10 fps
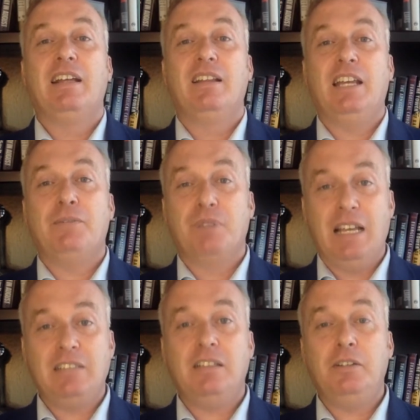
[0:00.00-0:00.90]
If
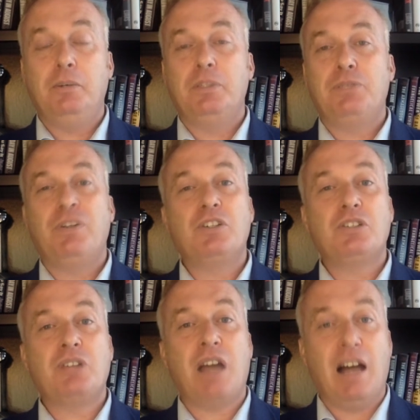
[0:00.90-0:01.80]
Leslyn Lewis
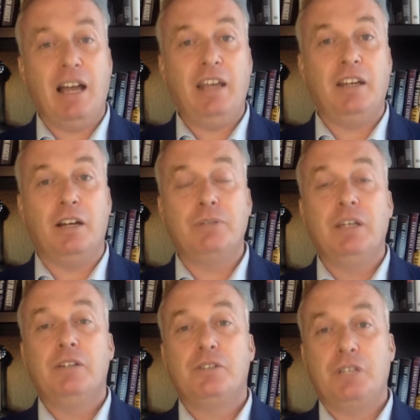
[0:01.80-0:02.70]
finishes high enough,
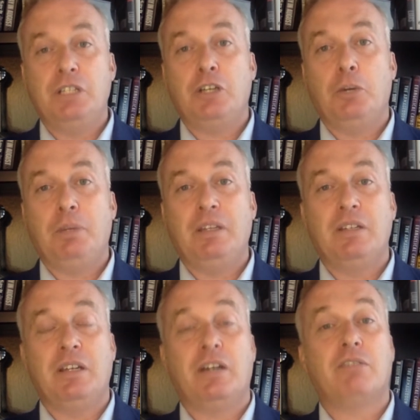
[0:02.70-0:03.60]
she's hoping
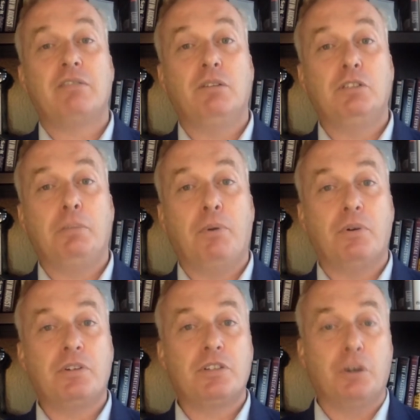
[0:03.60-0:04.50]
that Derek Sloan
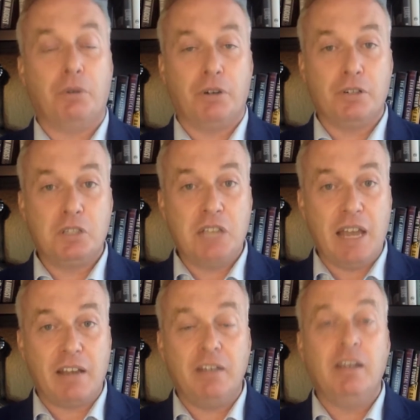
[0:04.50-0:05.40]
supporters go to her
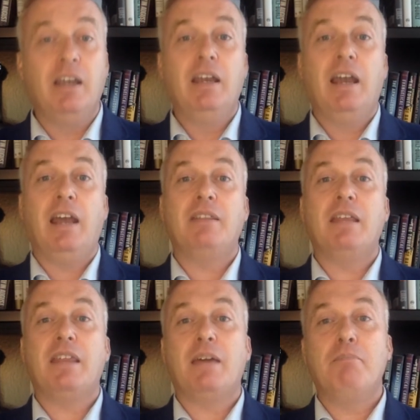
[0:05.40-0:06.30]
second, and
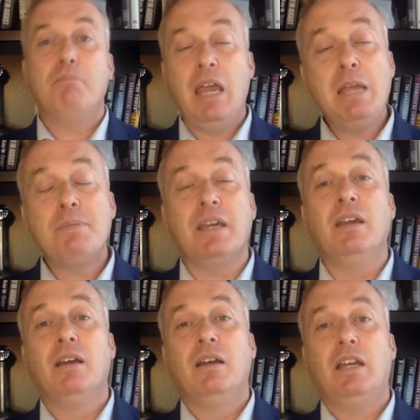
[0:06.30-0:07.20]
that then
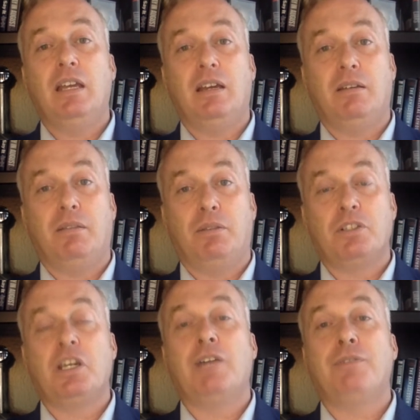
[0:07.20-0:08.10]
maybe
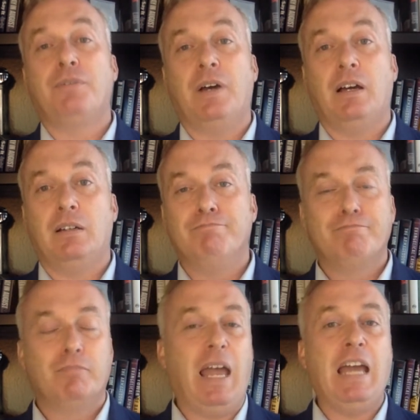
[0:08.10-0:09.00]
there's enough of
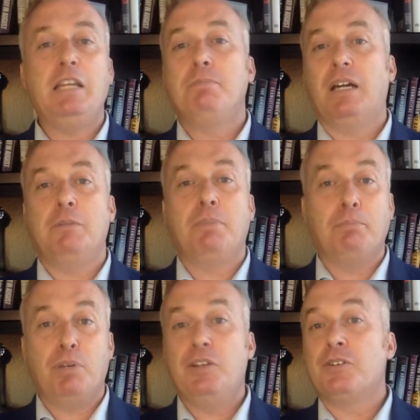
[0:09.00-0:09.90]
anybody
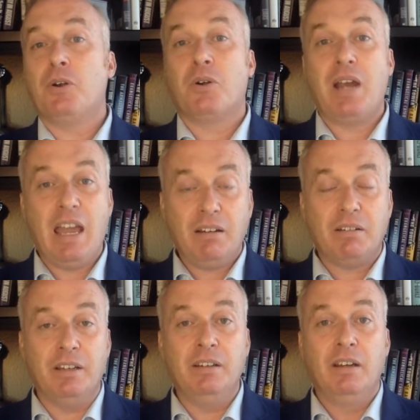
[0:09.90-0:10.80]
but Peter or Erin